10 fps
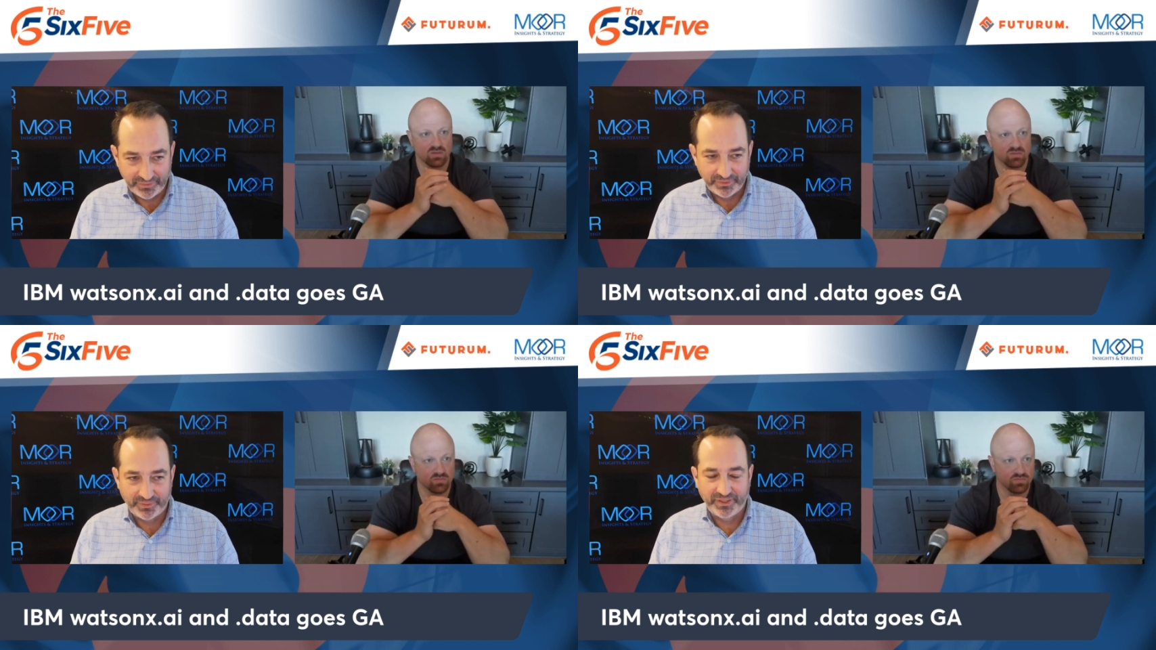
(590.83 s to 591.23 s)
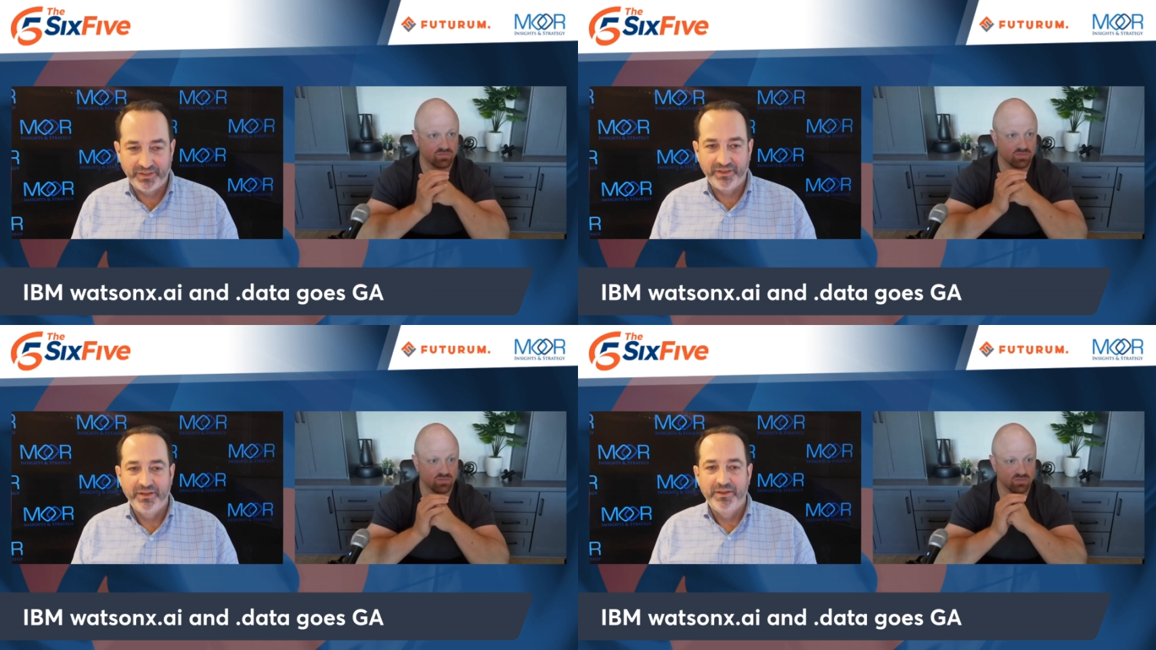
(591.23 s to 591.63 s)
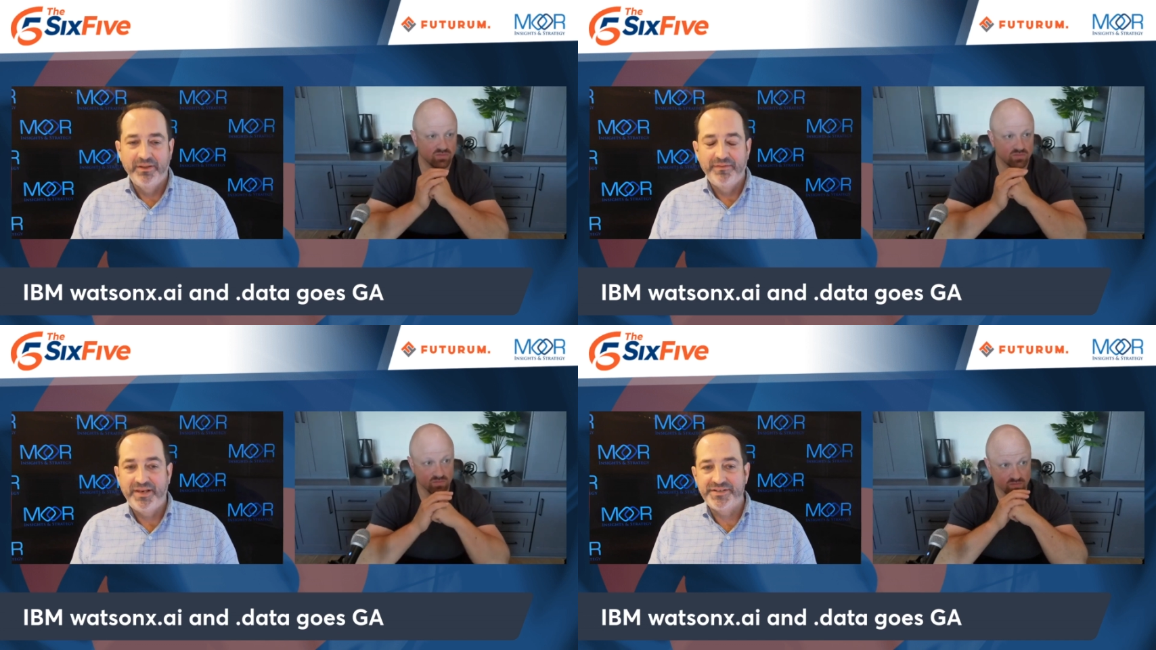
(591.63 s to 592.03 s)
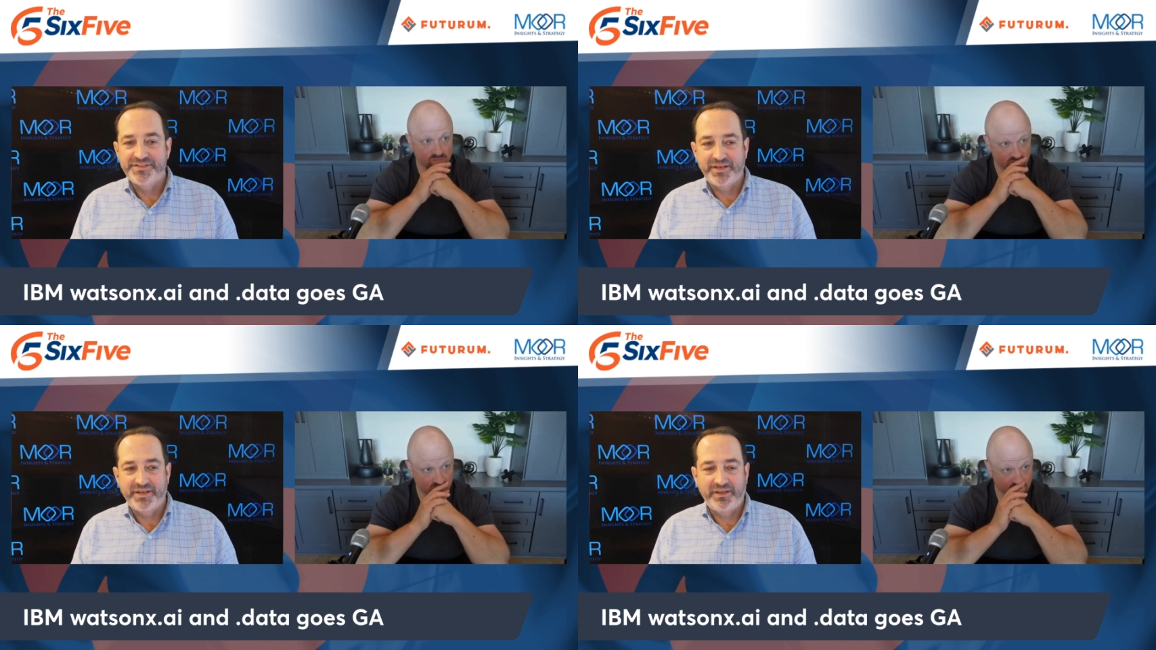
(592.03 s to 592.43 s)
Speaker 1: Okay, that is
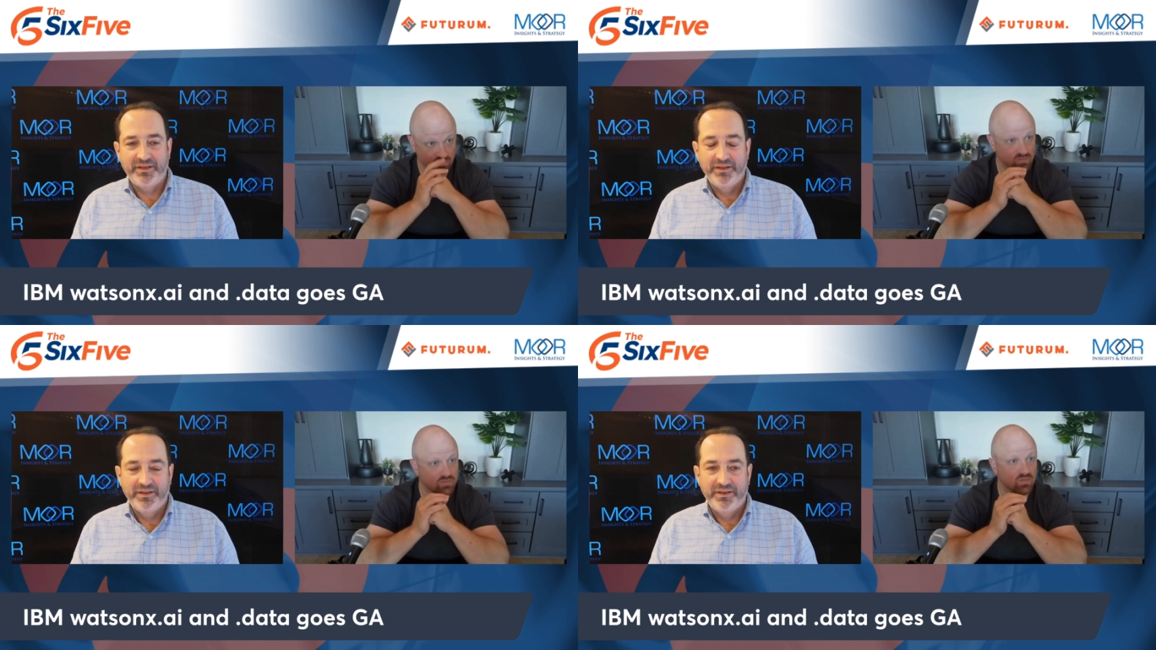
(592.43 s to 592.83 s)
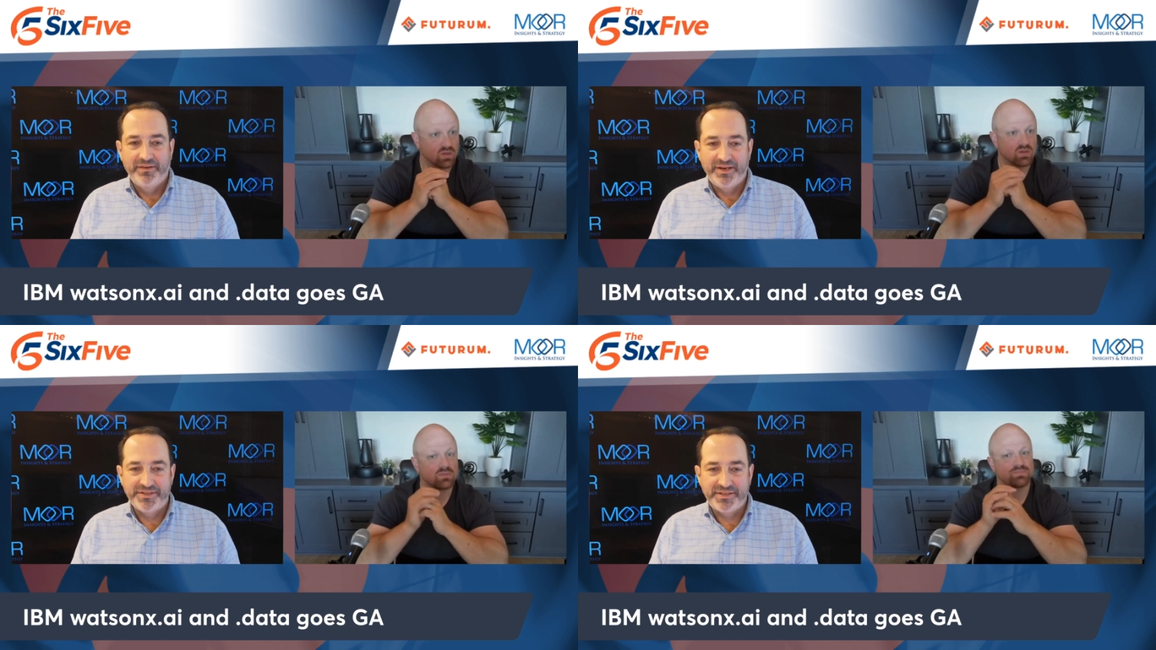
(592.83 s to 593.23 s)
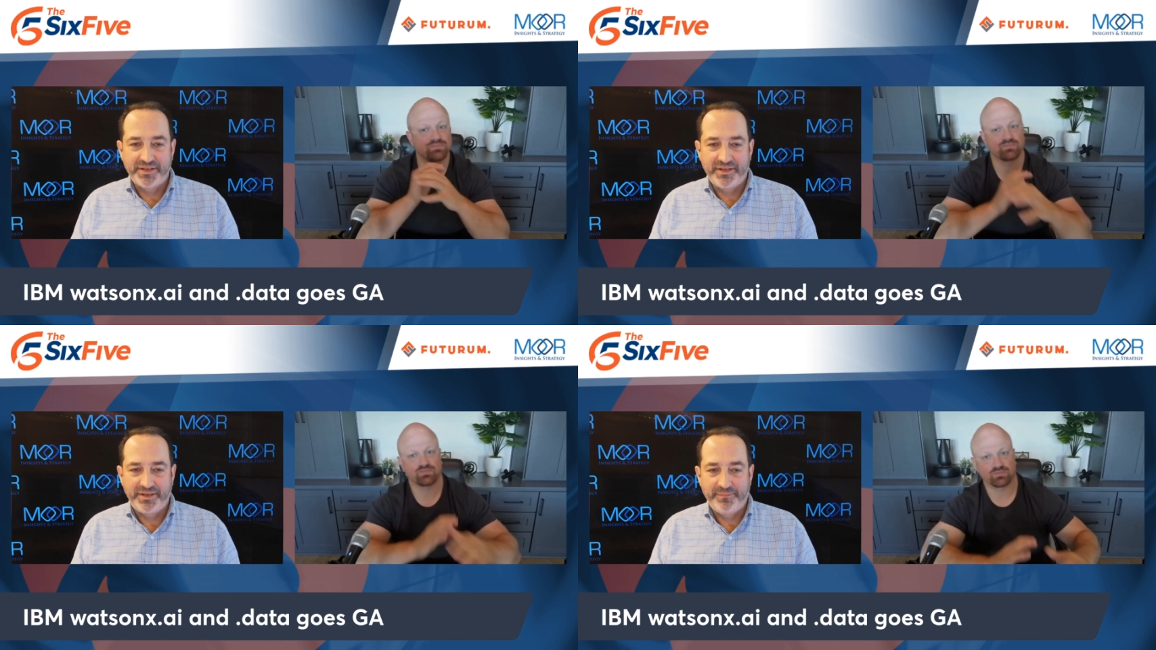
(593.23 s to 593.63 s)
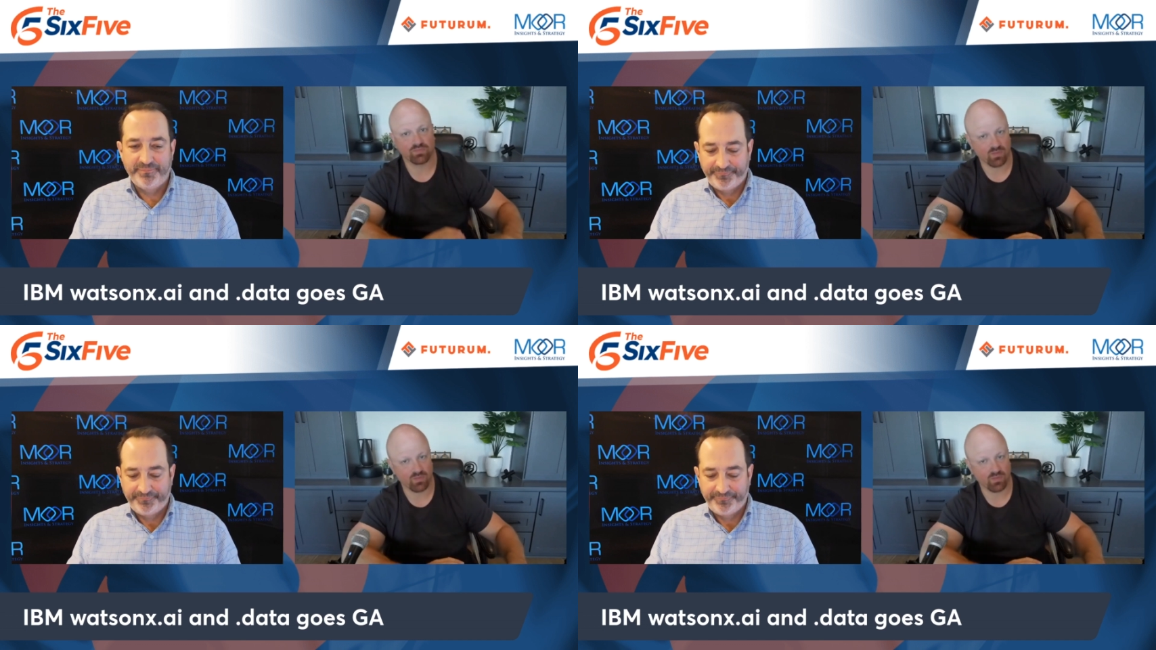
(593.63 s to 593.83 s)
a that is a